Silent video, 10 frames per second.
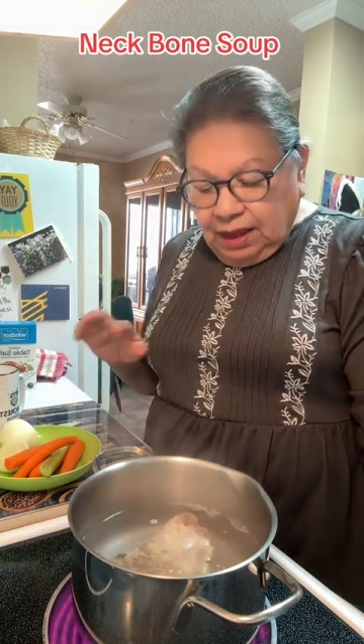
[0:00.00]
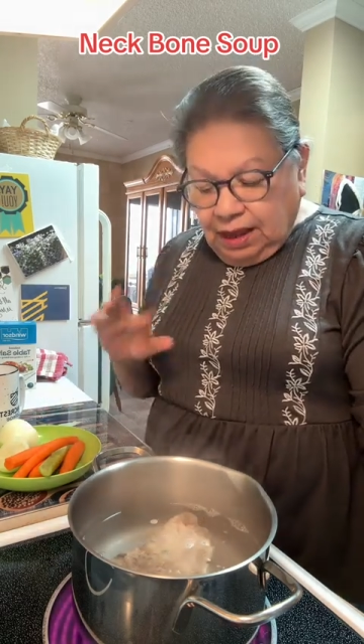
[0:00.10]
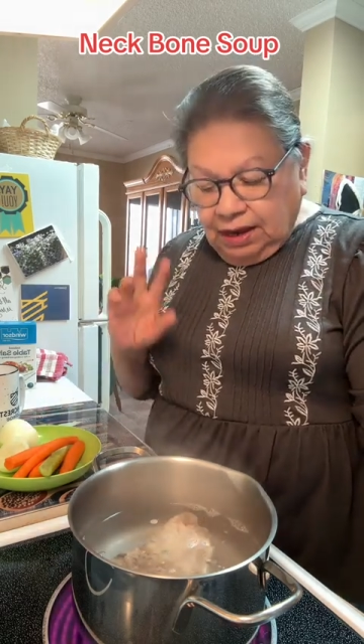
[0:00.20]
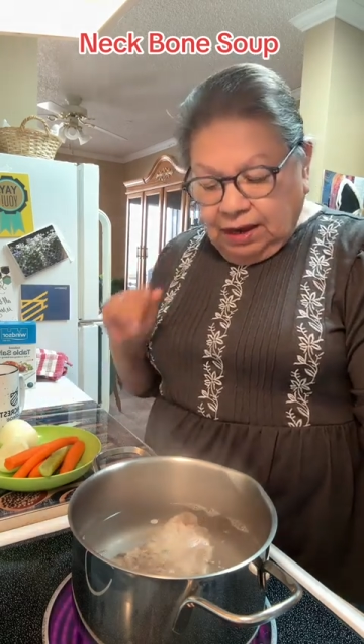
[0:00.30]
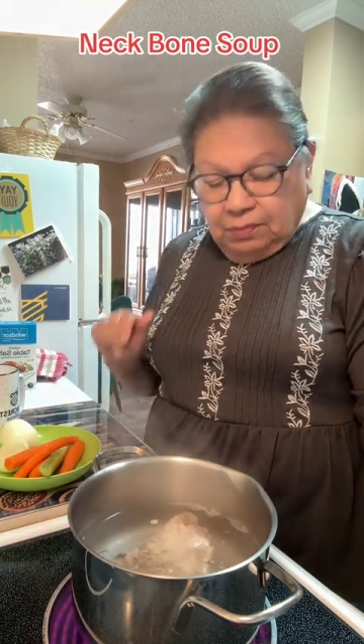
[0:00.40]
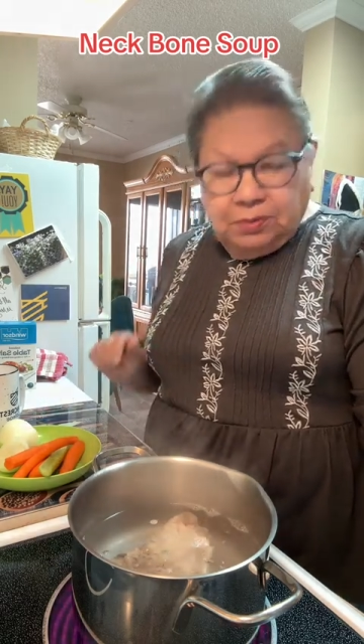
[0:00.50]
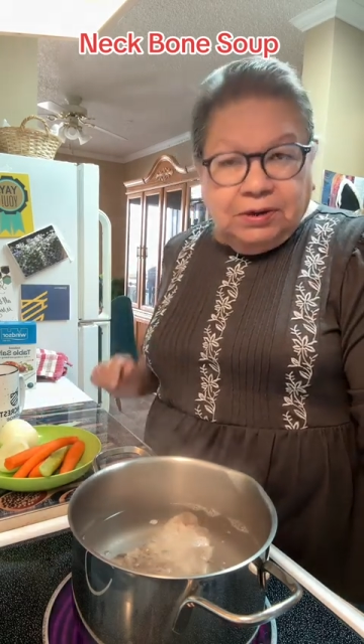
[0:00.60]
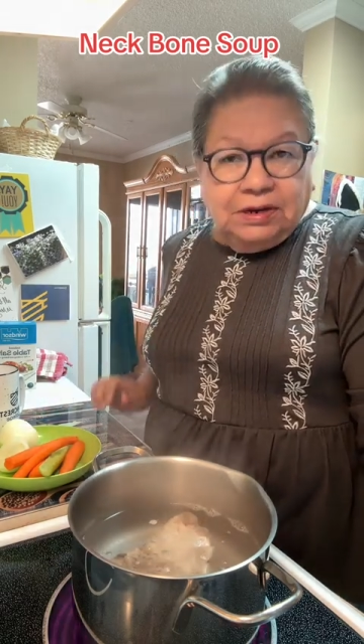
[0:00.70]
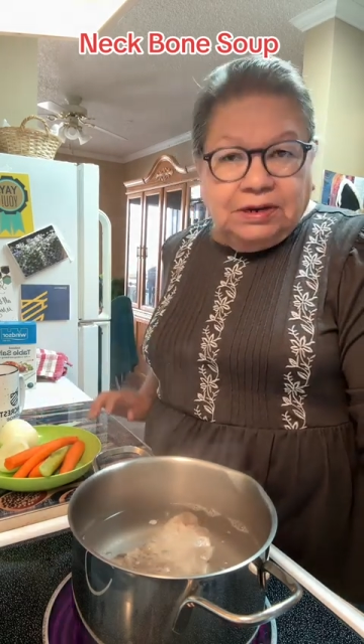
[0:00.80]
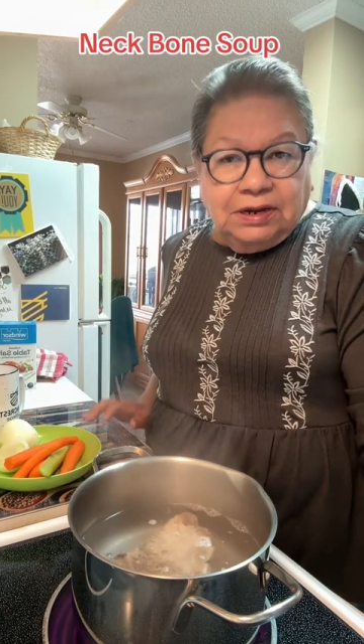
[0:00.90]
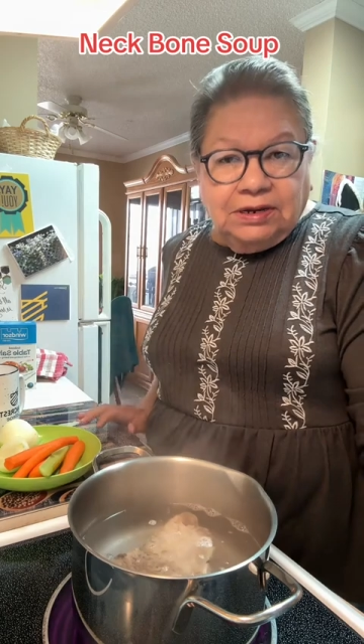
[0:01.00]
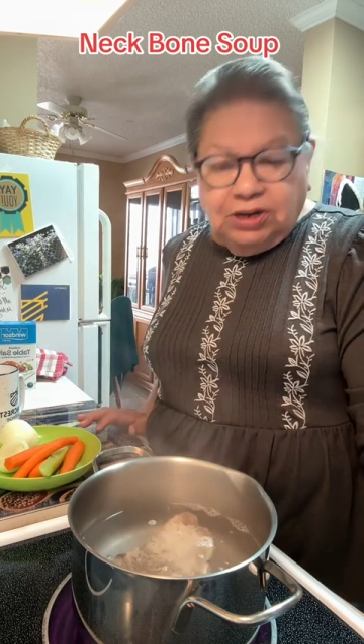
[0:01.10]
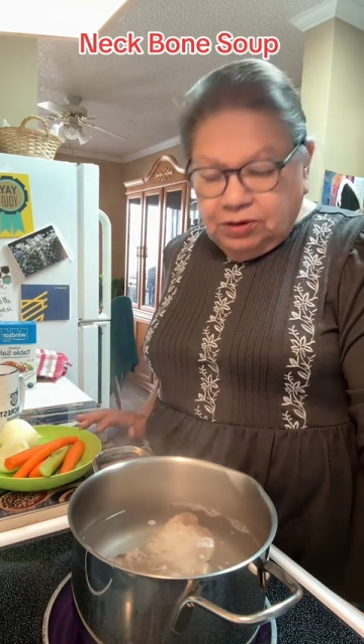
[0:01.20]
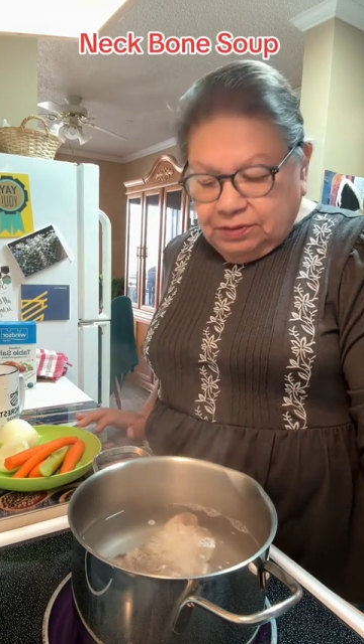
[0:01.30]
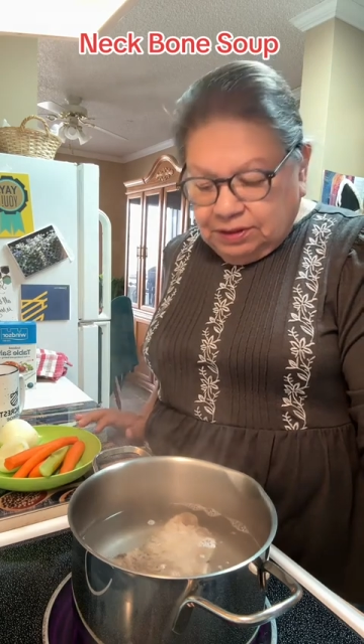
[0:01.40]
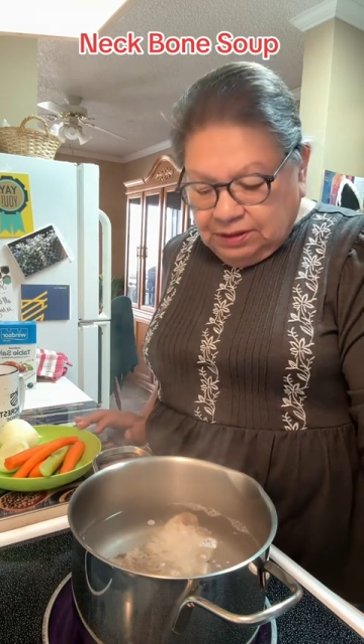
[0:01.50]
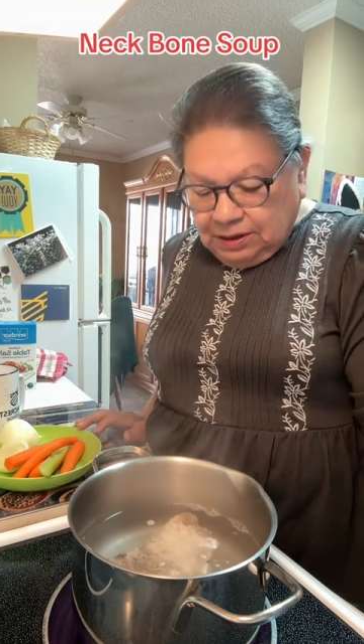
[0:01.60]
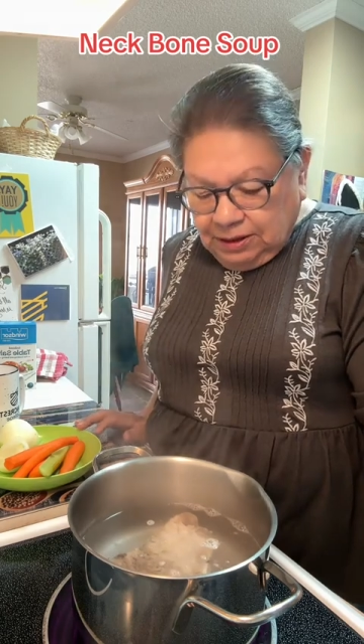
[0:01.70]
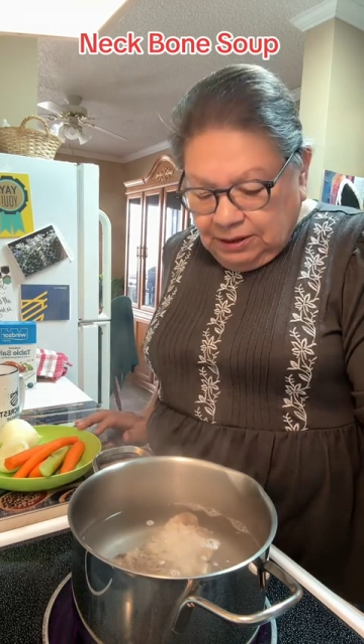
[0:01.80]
And I'll put it in here with,